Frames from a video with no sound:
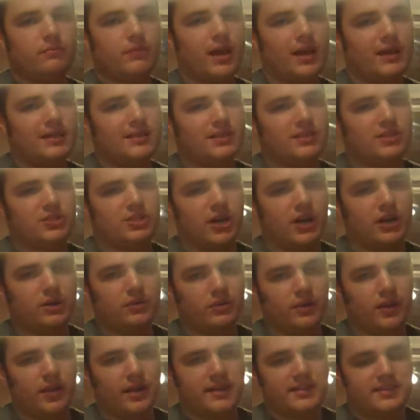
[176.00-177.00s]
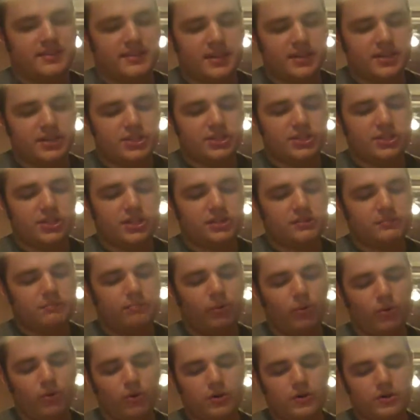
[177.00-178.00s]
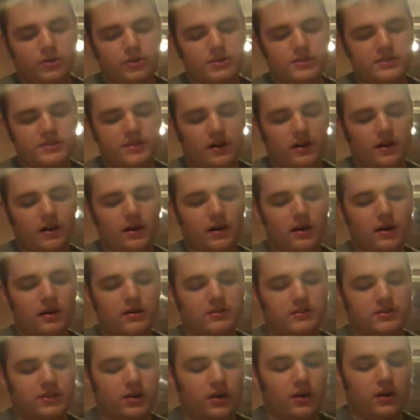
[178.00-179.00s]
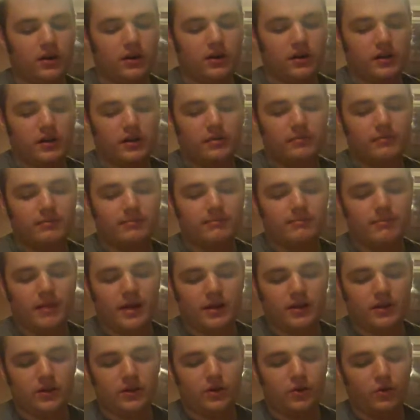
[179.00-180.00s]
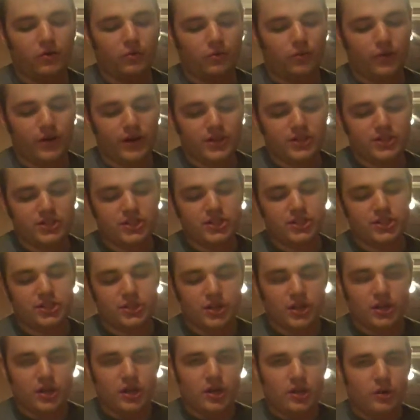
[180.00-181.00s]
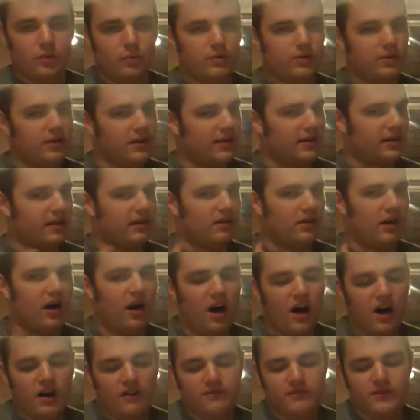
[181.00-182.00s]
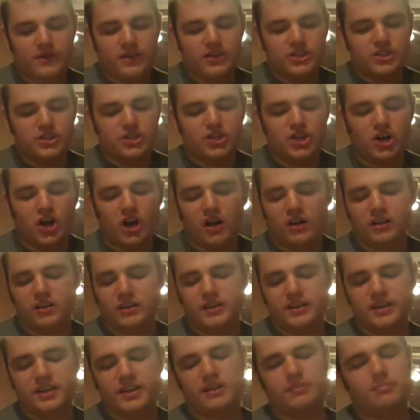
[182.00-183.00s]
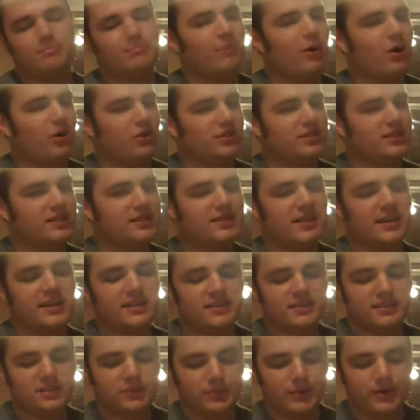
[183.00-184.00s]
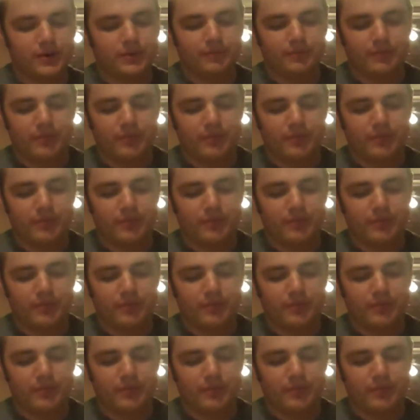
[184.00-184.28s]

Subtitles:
As a generalization, porters are dark, mellow, rich, with like a coffee, chocolatey, malty taste to it.